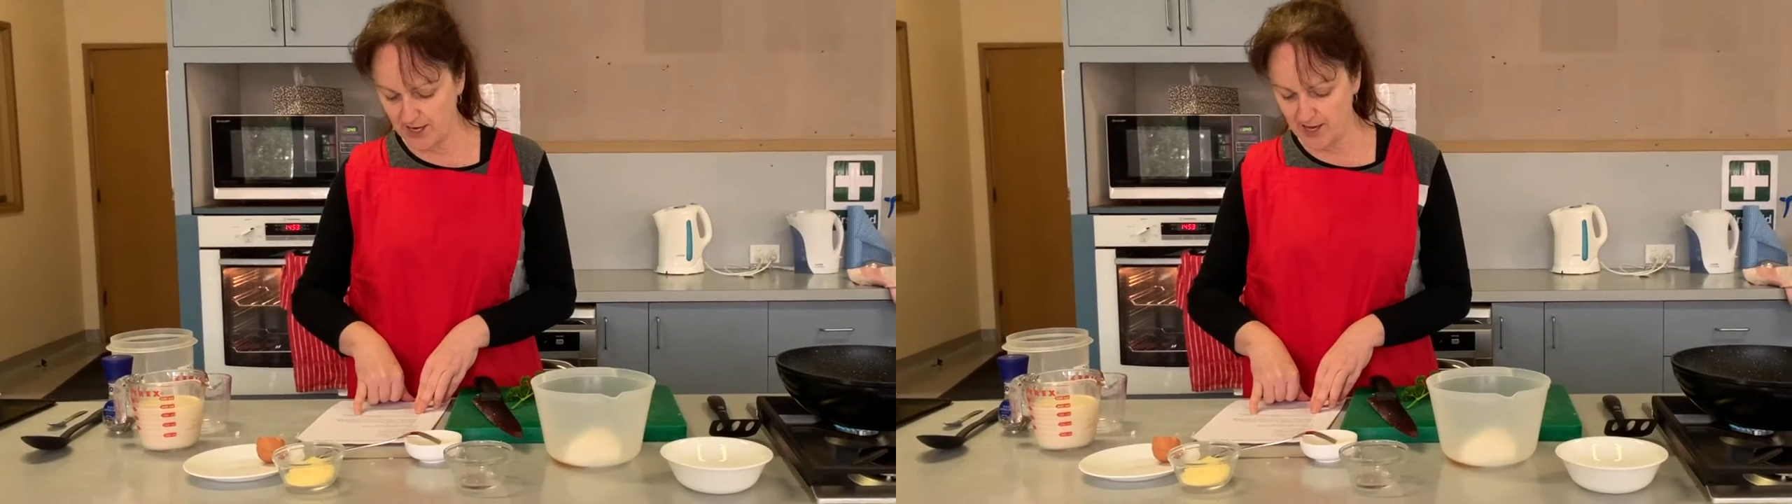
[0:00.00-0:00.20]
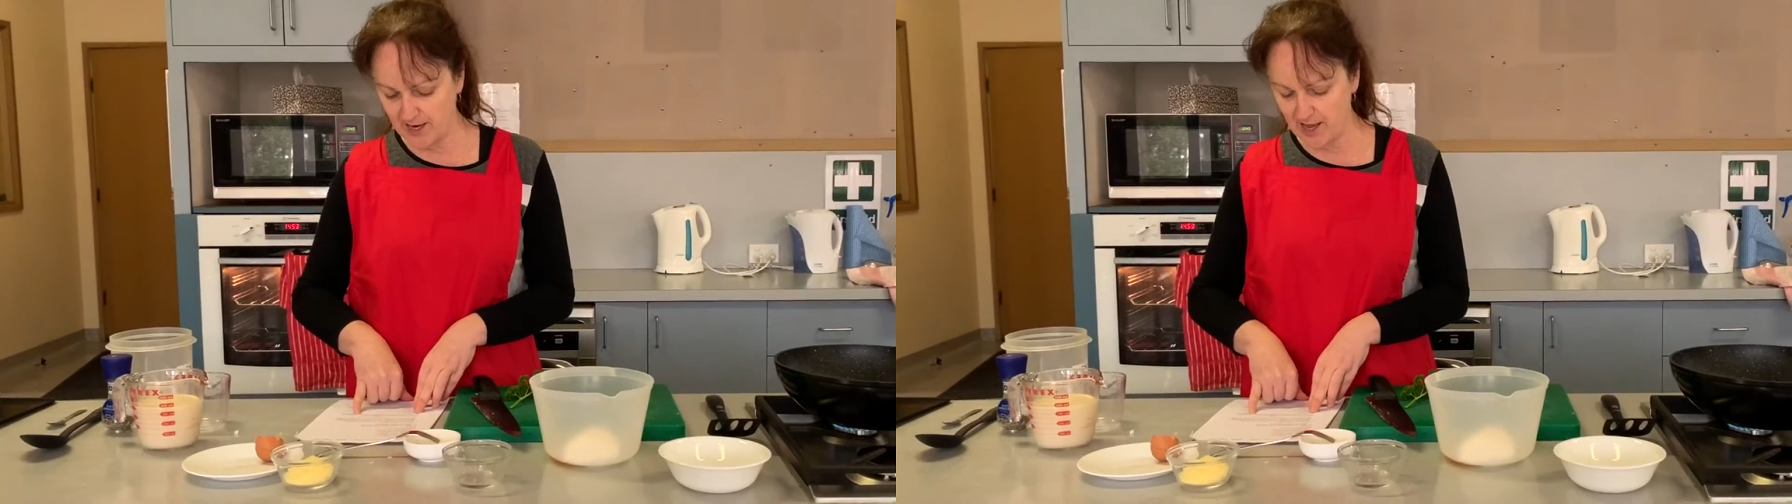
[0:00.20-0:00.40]

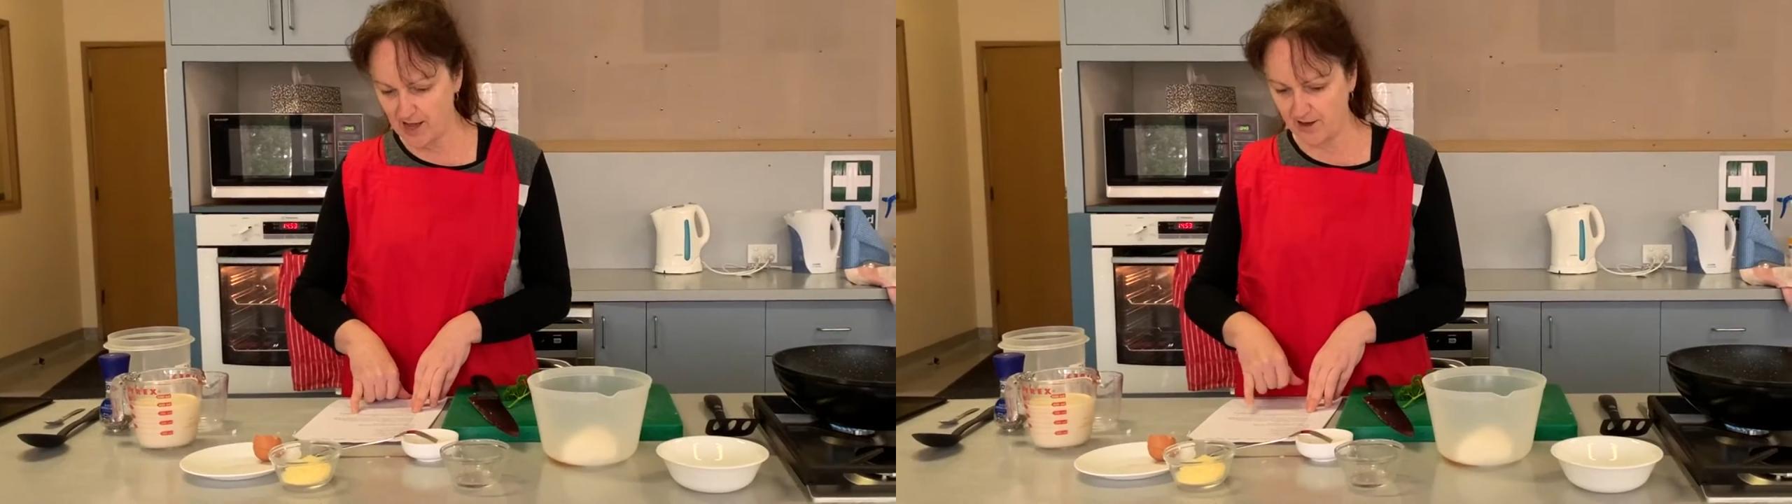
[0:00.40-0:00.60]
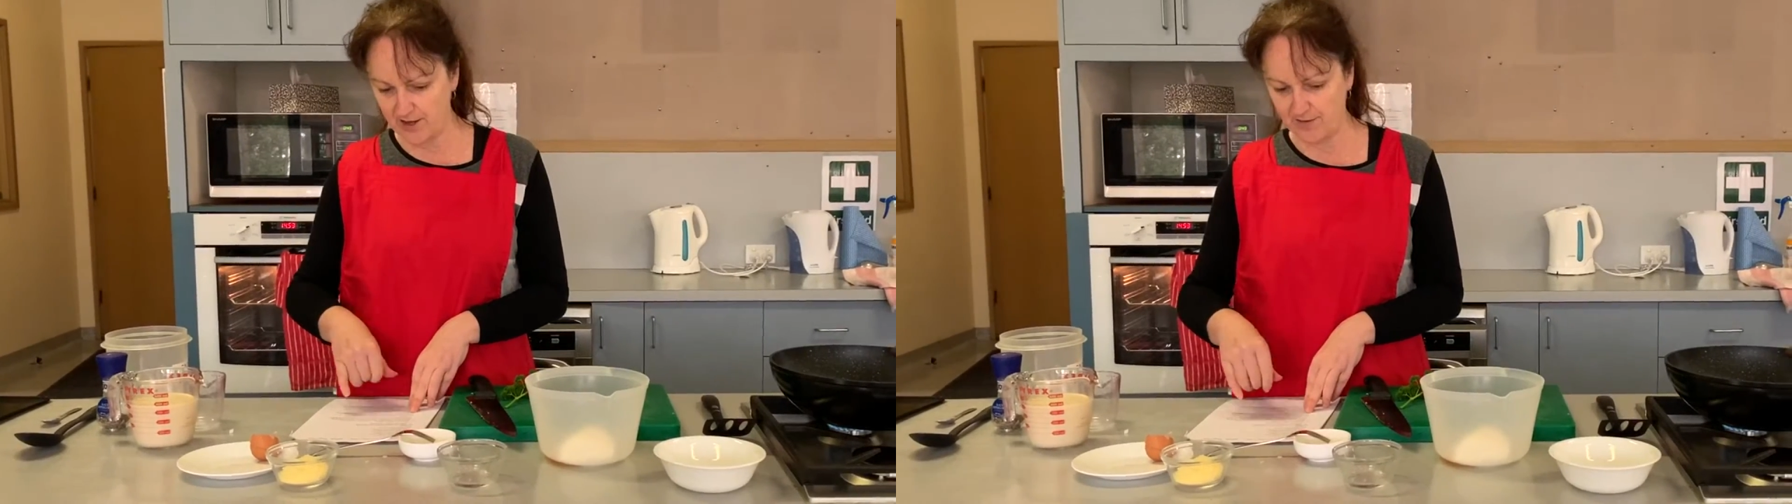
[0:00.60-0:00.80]
add
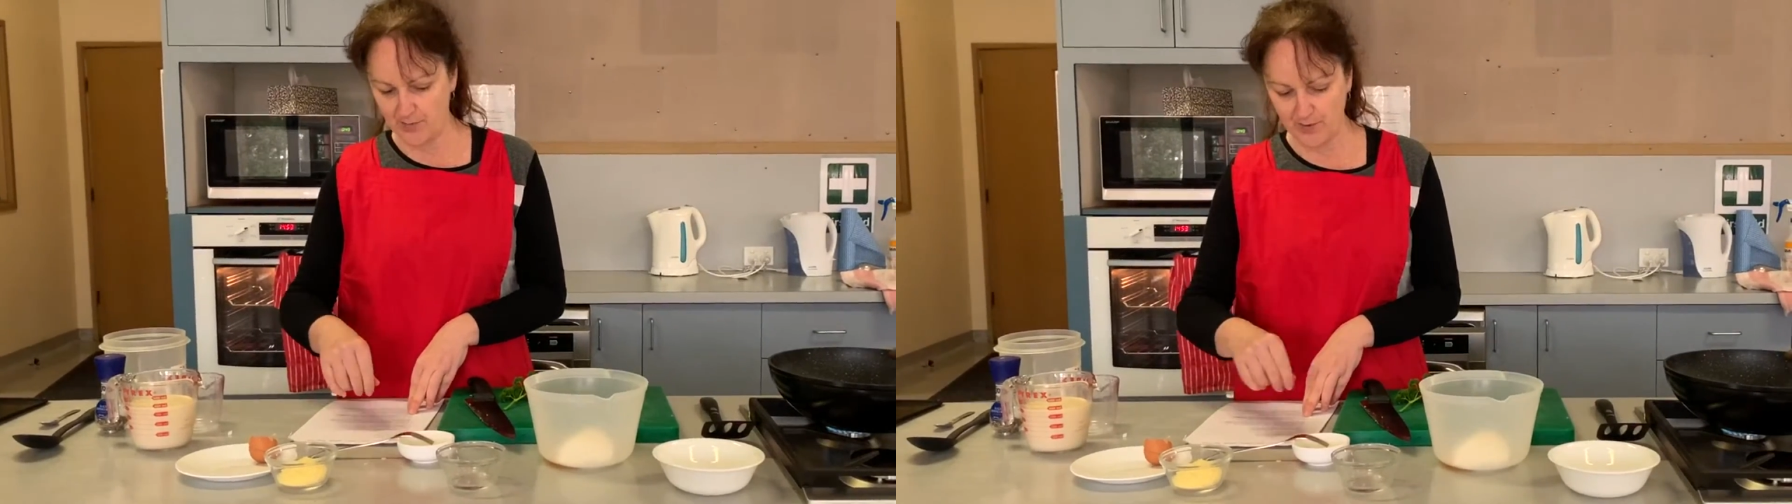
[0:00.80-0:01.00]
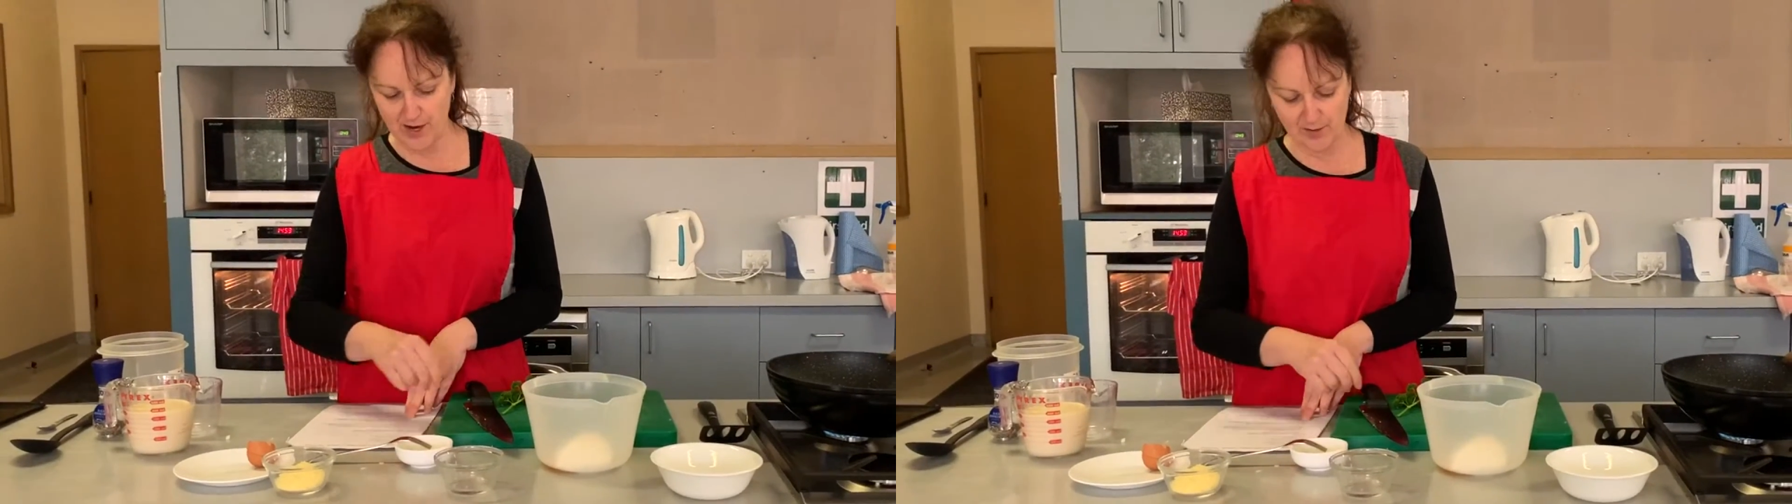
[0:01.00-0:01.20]
our
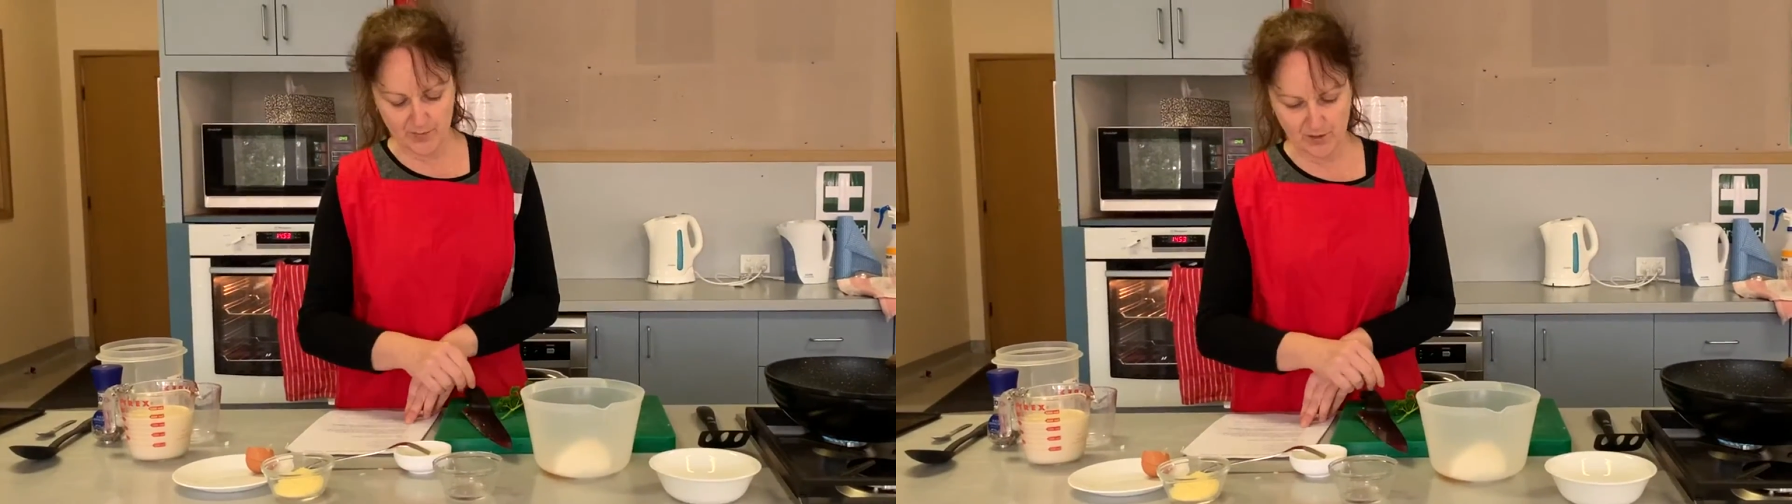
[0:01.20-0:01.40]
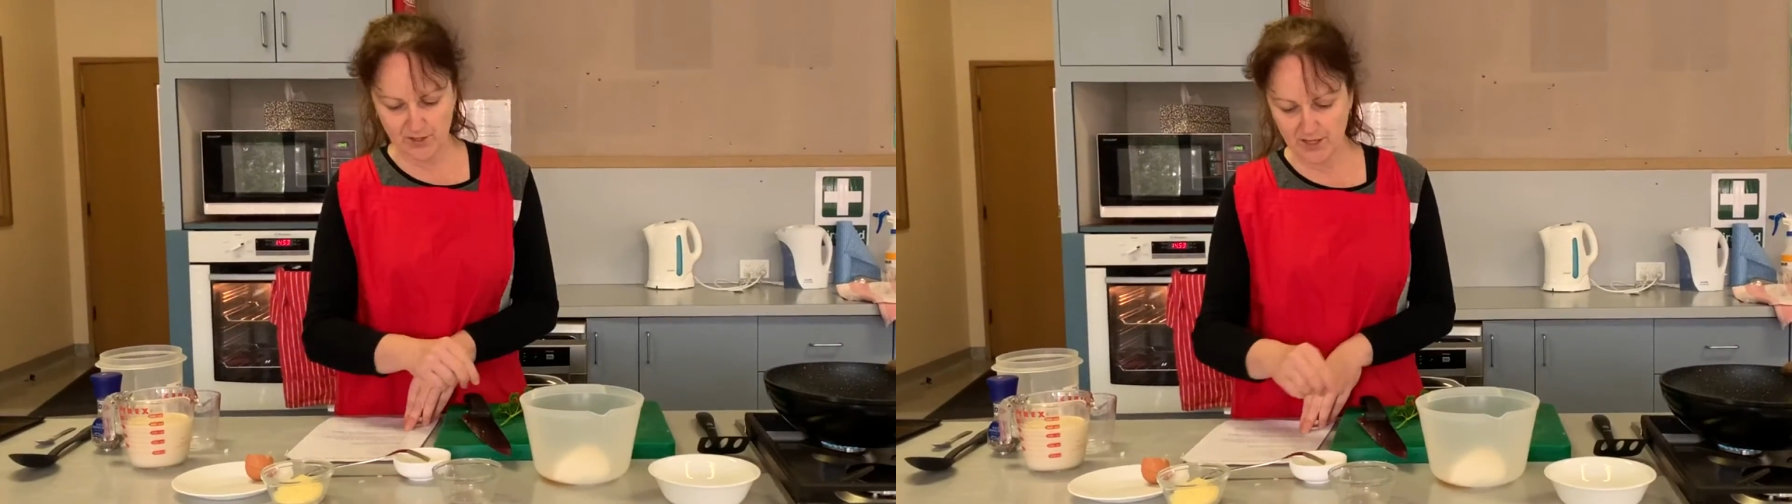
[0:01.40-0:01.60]
evaporated
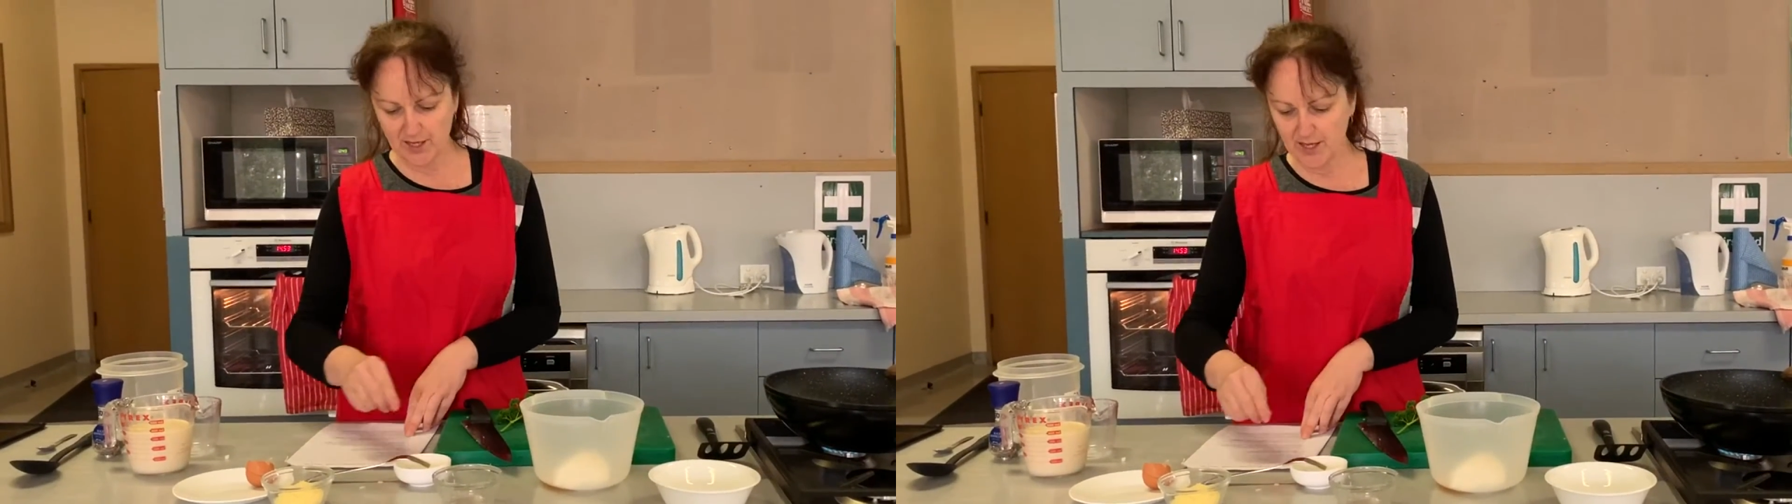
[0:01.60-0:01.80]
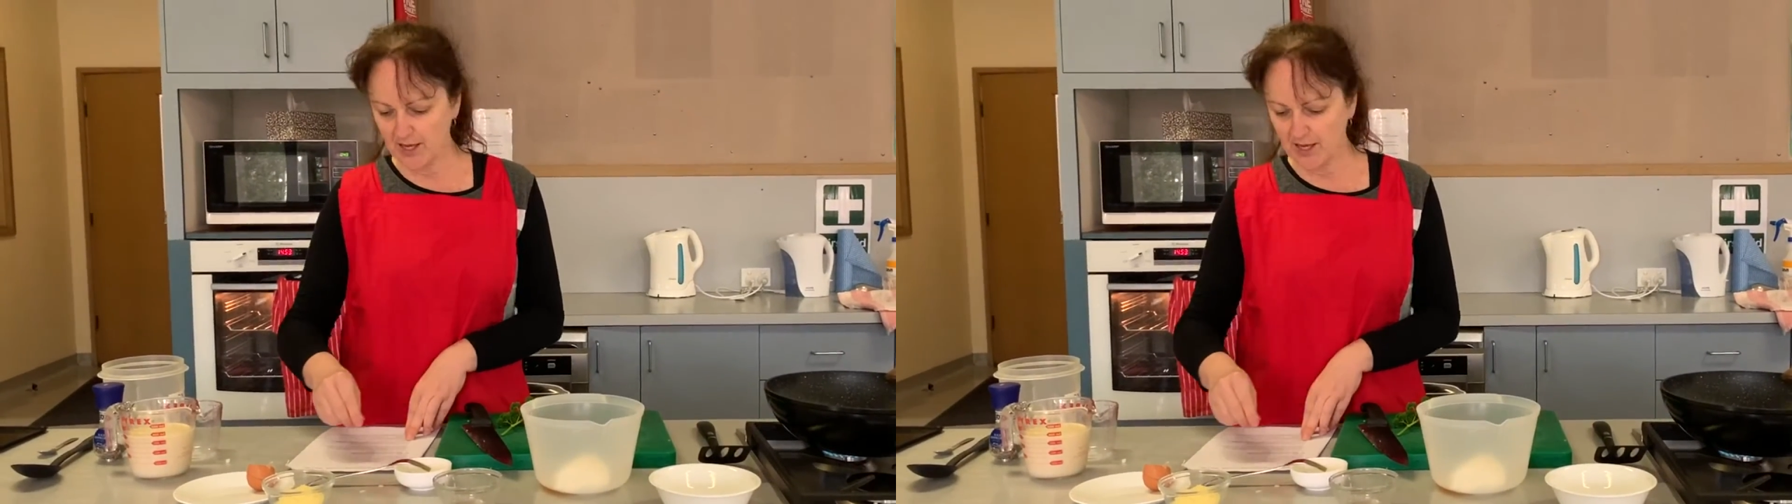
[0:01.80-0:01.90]
milk.